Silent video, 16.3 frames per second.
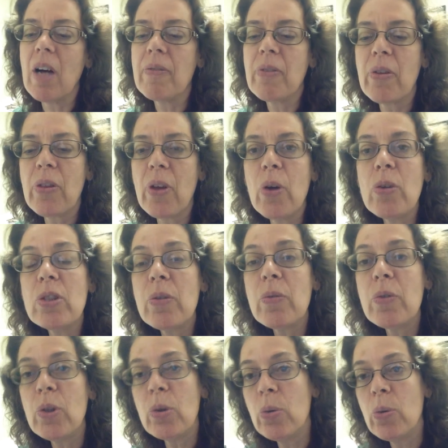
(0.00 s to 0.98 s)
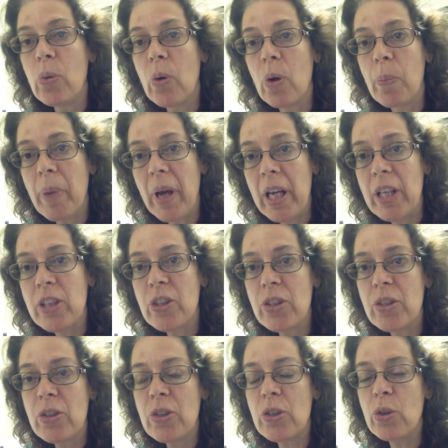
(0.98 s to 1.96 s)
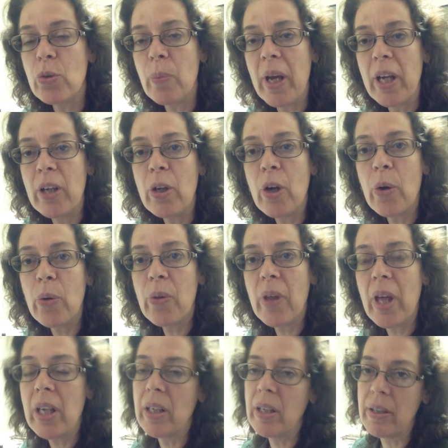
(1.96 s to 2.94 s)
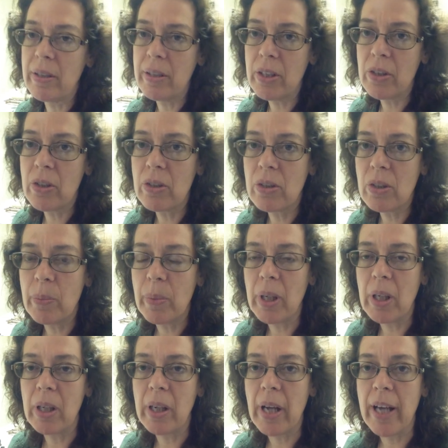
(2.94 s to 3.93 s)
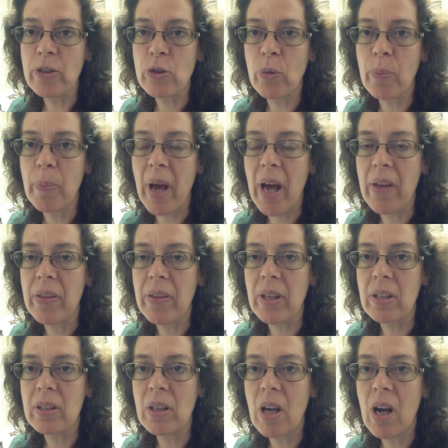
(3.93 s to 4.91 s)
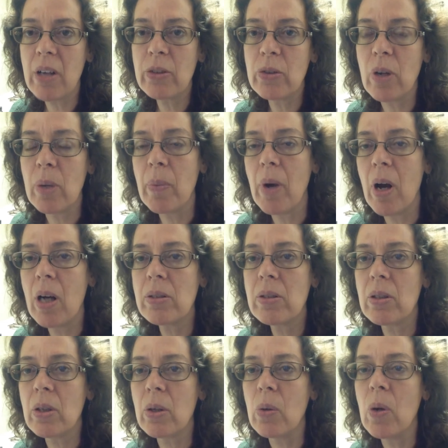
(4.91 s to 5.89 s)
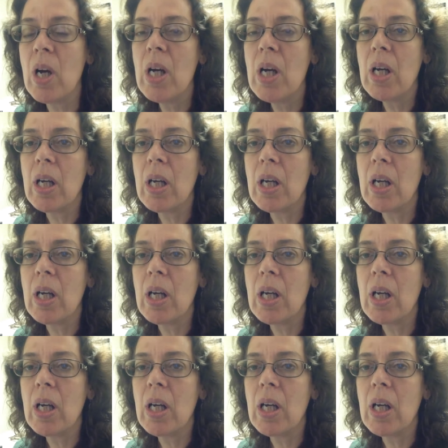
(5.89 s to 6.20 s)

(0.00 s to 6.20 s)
For those of you who are patients, you may know that in addition to being a naturopathic doctor, I'm also